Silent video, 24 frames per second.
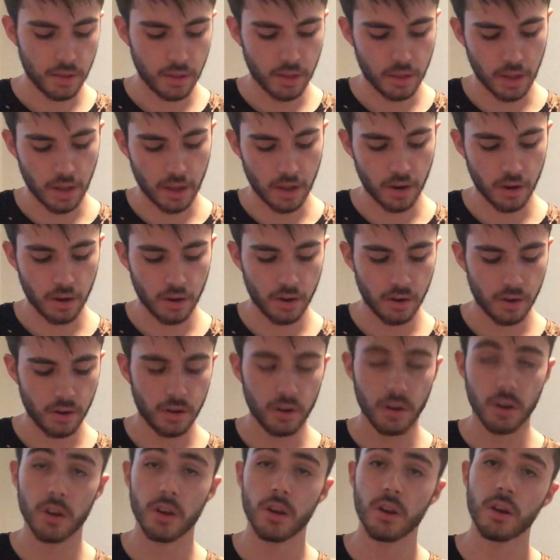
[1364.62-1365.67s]
then
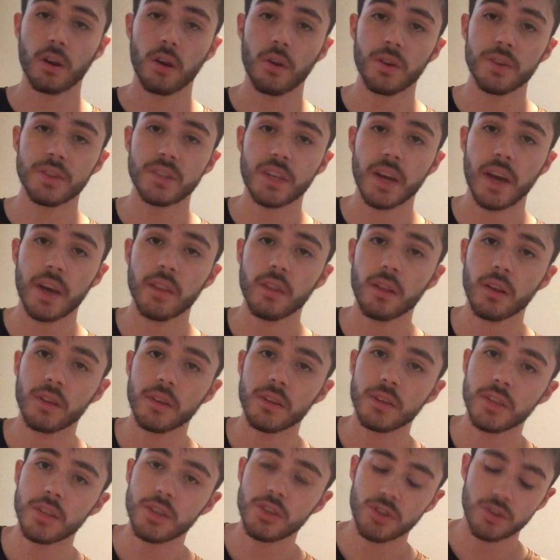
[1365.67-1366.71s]
you're going to go to 10th on the
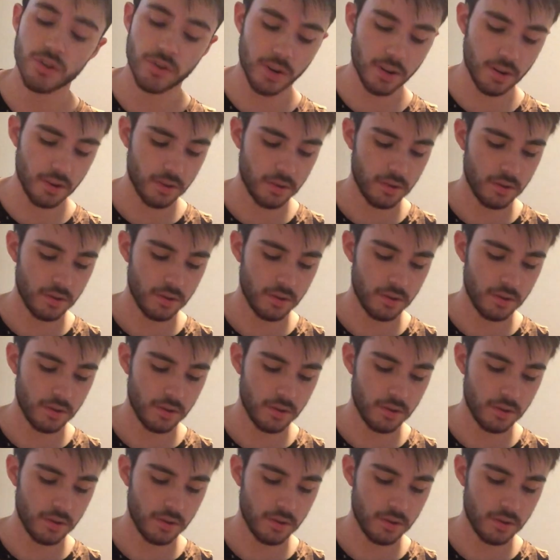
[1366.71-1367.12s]
D string,